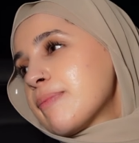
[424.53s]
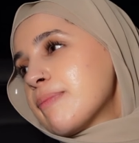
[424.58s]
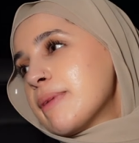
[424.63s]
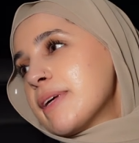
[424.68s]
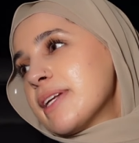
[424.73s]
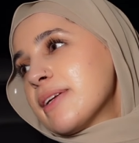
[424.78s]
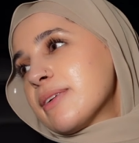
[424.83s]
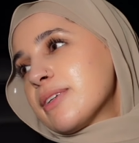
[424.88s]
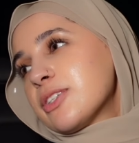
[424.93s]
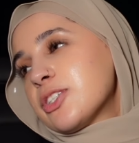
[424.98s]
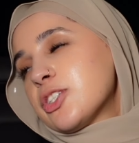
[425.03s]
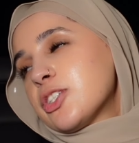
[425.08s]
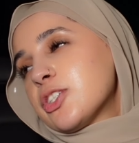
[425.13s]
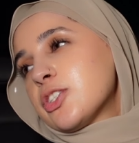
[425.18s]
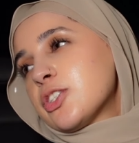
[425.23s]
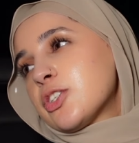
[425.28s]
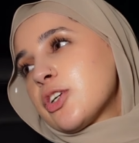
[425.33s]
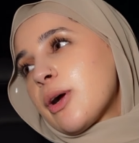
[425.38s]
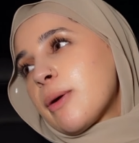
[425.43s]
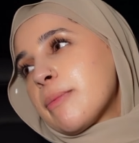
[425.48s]
Mint or
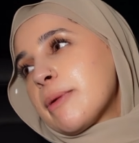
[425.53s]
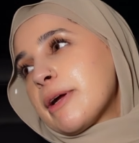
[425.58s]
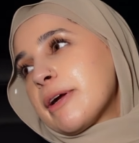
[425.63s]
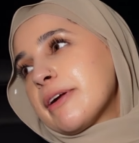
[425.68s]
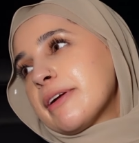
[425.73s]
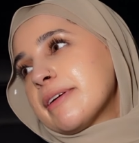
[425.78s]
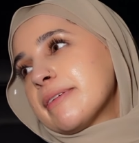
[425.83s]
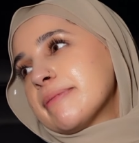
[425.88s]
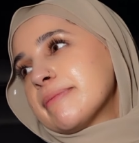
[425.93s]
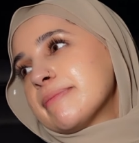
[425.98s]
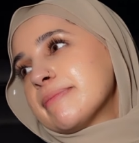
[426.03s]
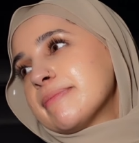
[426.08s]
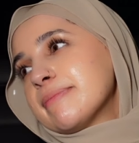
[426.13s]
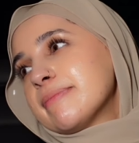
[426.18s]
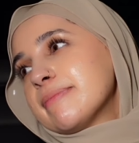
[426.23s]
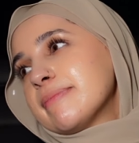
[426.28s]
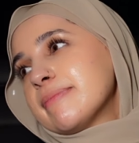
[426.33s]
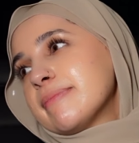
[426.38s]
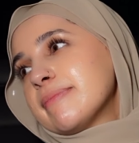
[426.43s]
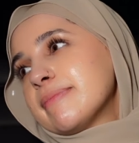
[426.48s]
strawberry?
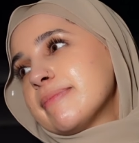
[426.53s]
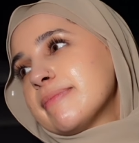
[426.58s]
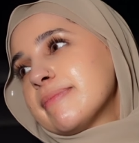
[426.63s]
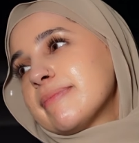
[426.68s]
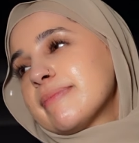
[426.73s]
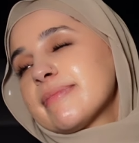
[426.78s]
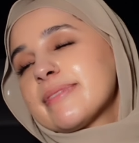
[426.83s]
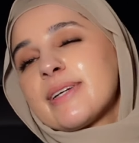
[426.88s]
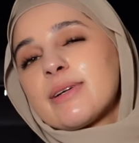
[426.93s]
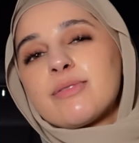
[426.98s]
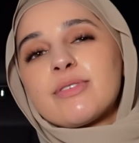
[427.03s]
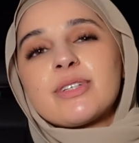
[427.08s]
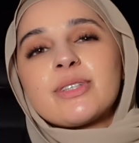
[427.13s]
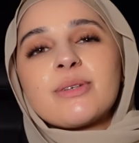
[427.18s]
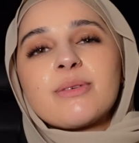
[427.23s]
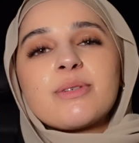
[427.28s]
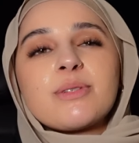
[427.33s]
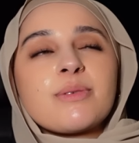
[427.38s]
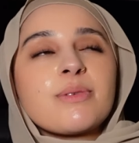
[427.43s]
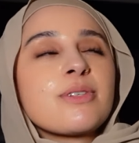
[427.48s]
Yeah, Fareed,
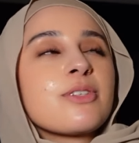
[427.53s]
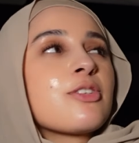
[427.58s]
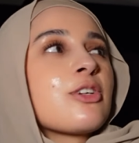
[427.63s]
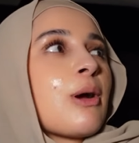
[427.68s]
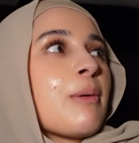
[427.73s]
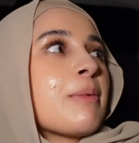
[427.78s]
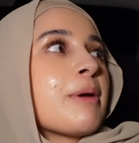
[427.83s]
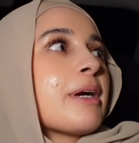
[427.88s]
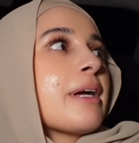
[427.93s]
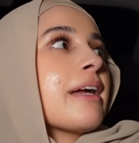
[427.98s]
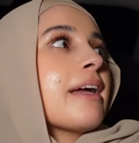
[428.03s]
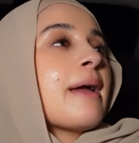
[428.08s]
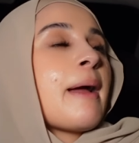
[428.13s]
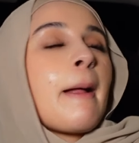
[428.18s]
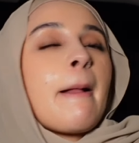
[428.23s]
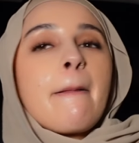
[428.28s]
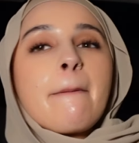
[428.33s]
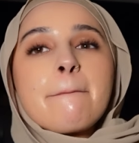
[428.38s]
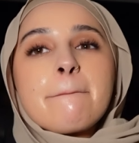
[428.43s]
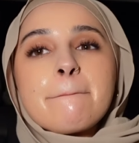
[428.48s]
that was one strawberry.
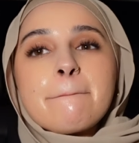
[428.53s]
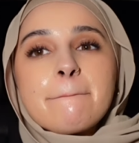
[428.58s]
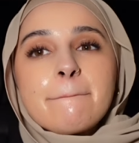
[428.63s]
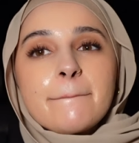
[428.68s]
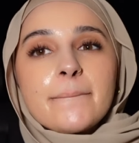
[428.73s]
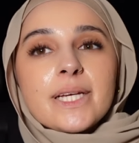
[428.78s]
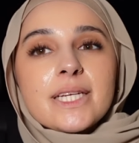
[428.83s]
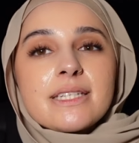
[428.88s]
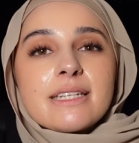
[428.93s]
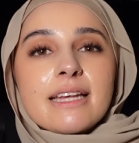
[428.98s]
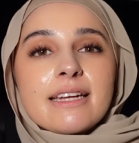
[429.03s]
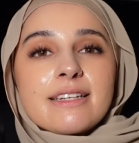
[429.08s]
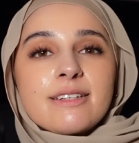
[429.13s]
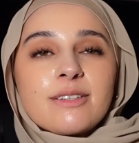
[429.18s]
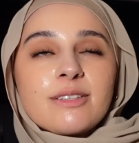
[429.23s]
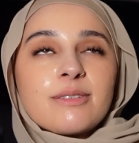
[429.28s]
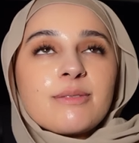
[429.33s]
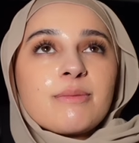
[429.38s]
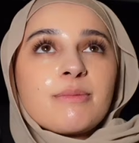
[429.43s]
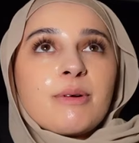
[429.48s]
Because then he
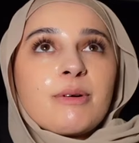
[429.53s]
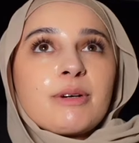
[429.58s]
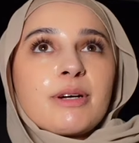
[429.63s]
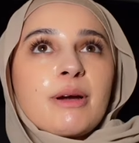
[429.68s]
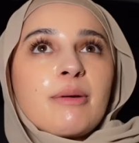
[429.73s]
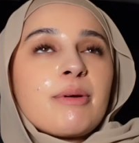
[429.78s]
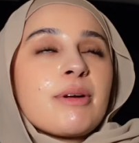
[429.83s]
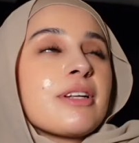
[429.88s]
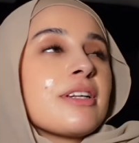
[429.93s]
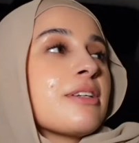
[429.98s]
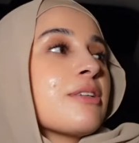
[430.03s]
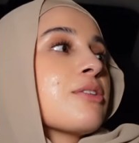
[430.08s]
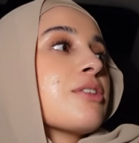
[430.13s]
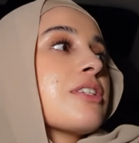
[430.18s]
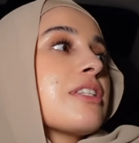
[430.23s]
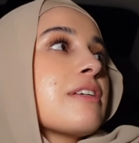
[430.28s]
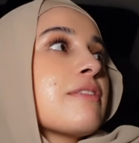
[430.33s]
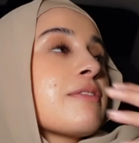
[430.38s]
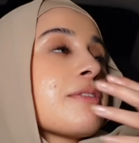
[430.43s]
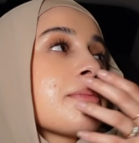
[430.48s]
won't get one and he'll
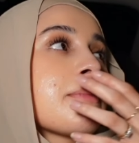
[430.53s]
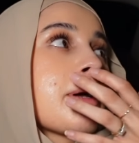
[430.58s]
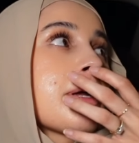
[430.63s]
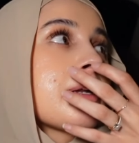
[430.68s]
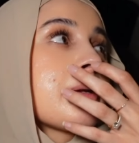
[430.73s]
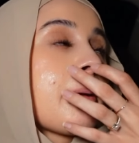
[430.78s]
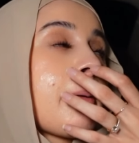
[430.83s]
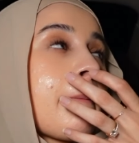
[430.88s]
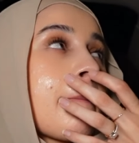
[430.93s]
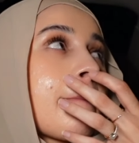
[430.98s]
just eat from mine.